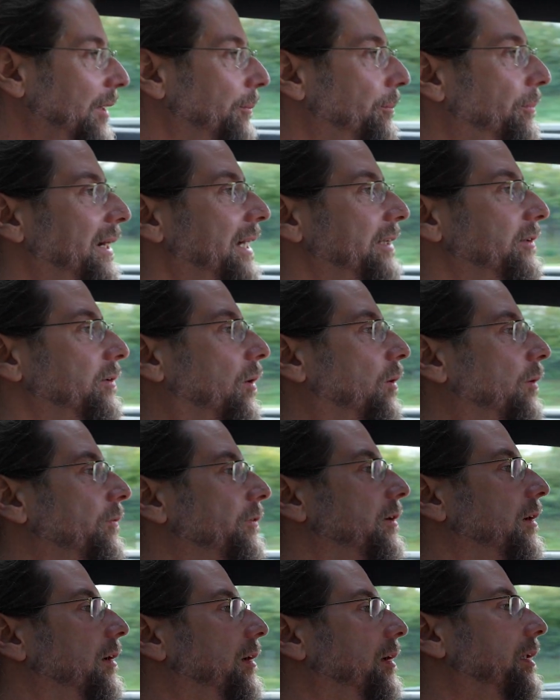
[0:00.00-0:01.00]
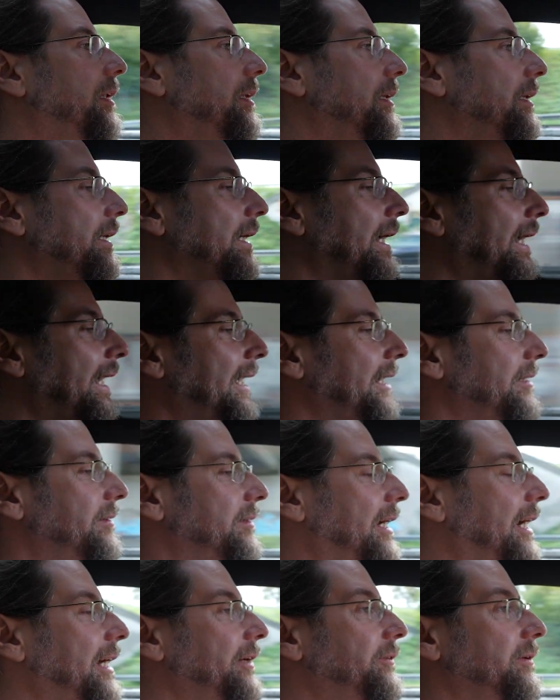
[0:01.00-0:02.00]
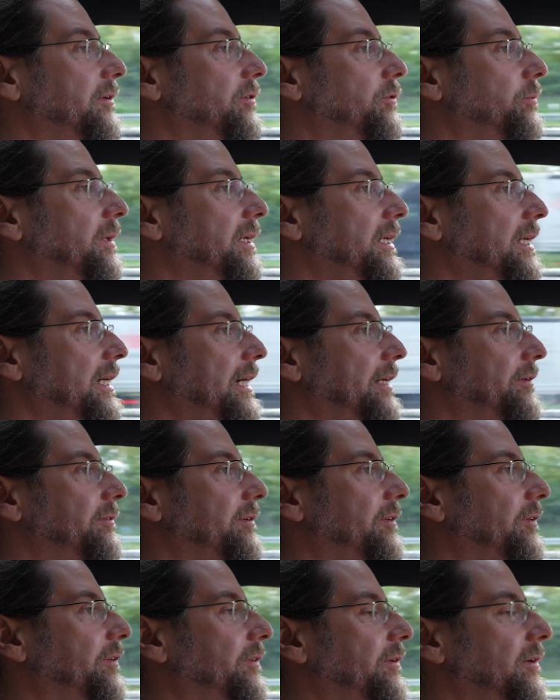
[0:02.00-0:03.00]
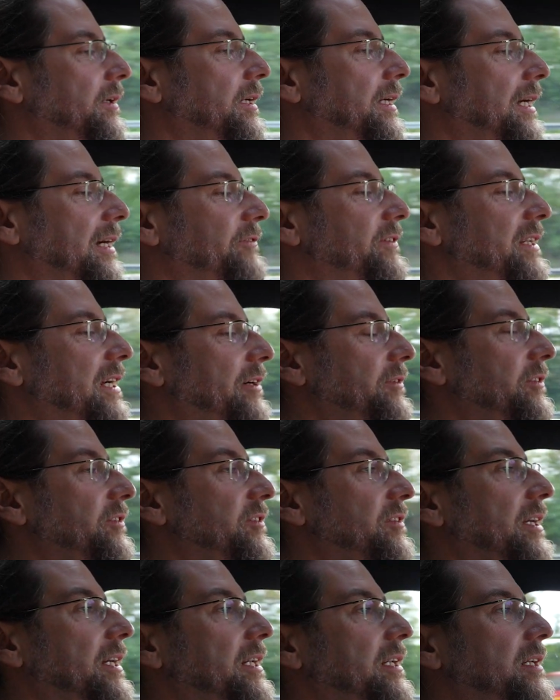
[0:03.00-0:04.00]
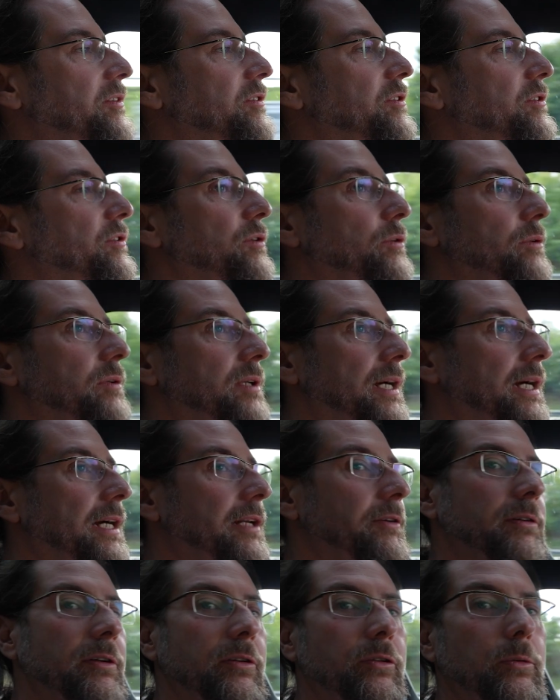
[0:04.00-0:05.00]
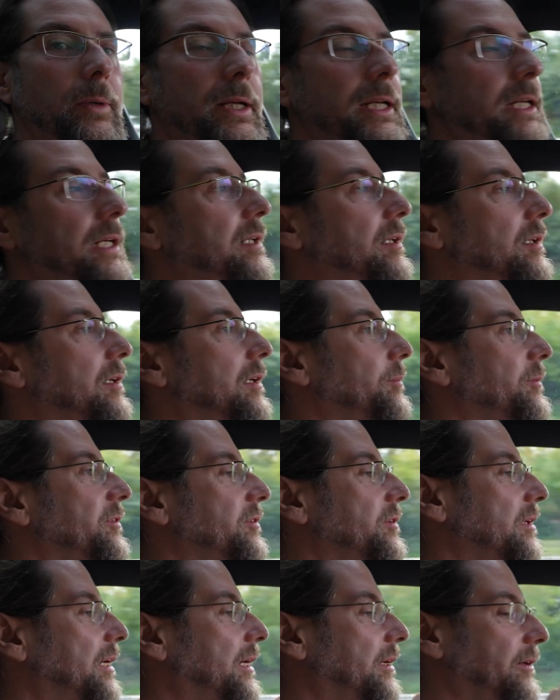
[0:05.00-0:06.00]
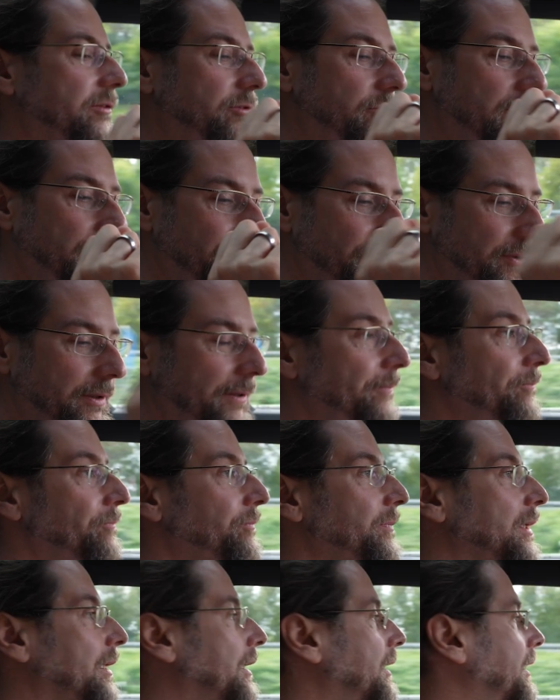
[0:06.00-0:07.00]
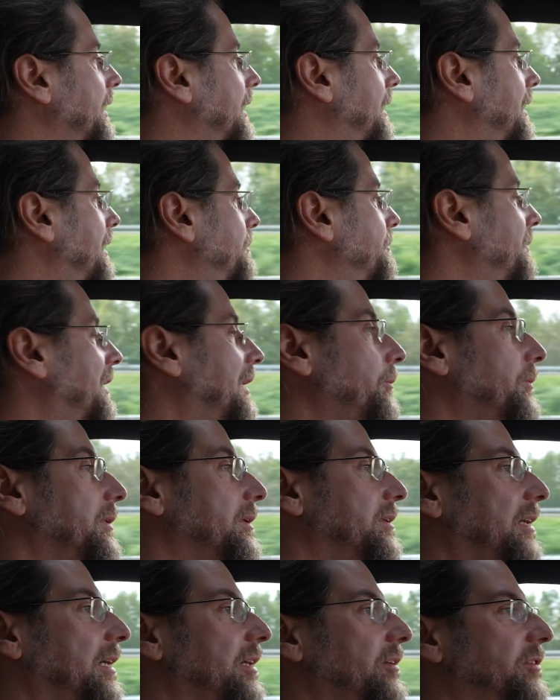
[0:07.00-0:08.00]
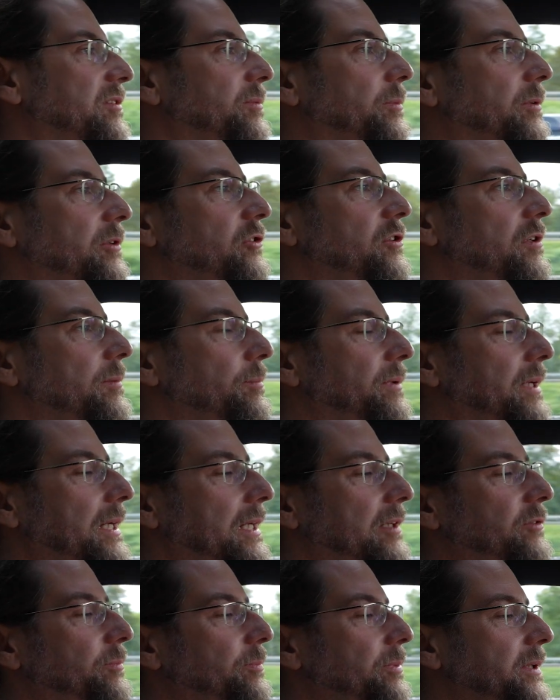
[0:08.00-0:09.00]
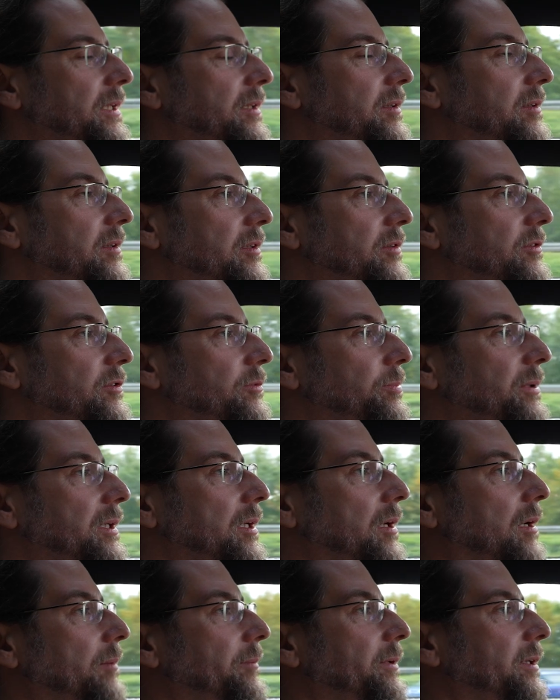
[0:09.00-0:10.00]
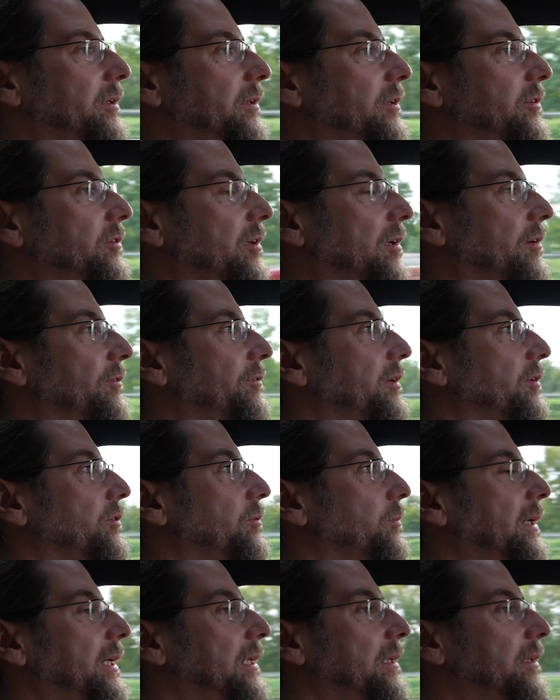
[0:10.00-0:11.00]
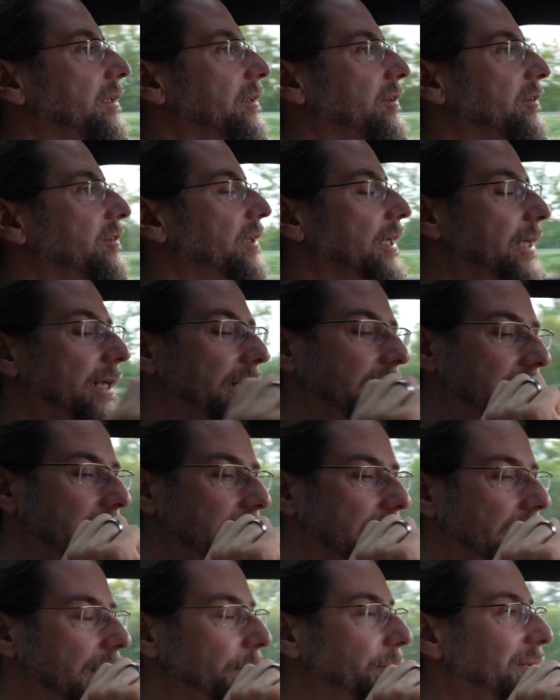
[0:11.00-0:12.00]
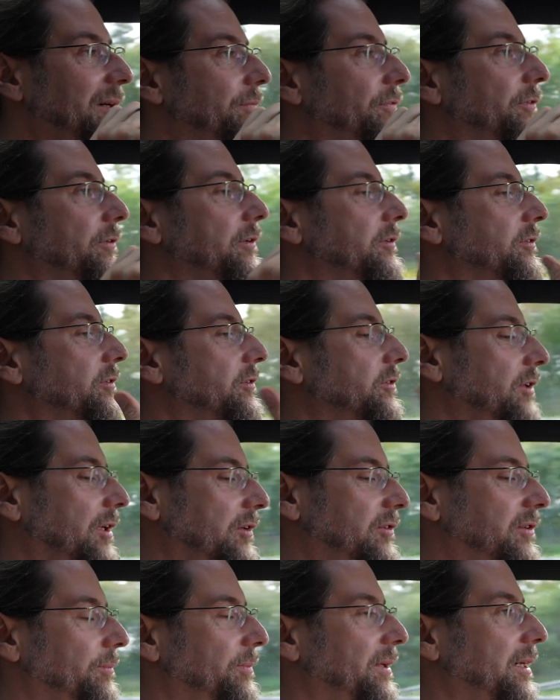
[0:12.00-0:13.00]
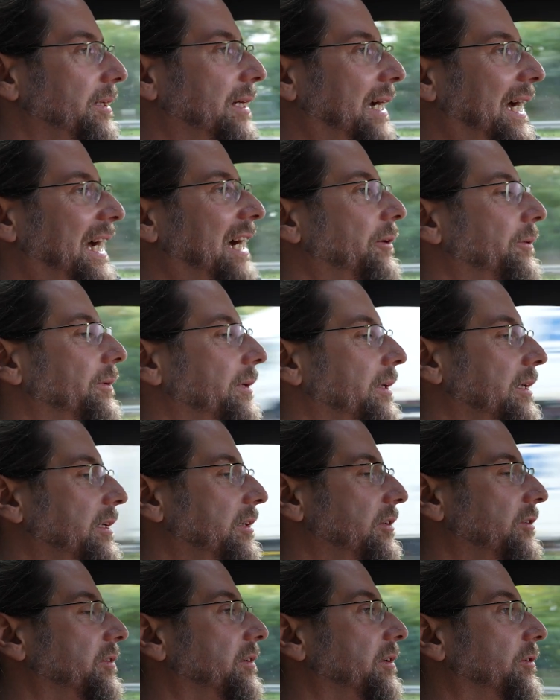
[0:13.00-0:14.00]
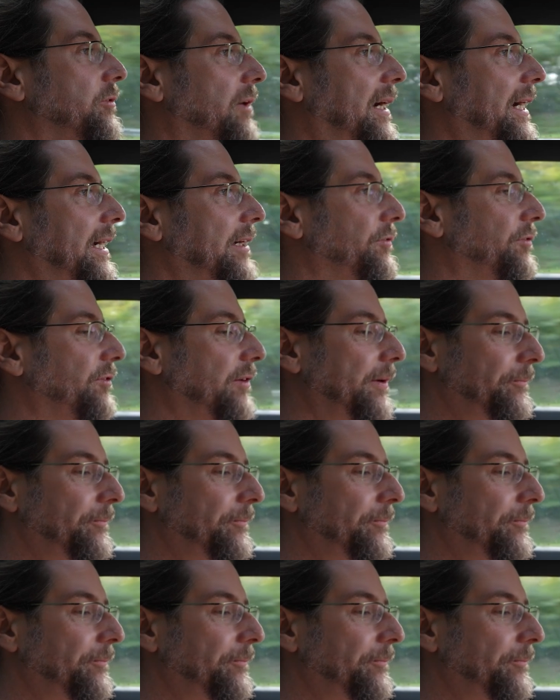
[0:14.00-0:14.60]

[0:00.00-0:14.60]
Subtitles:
But overall, at 120, 130, I've now decided to do the 120 kilometers an hour trip. I will test what GPS speed this speedometer is off as well in a second. But first, just about how is the drive.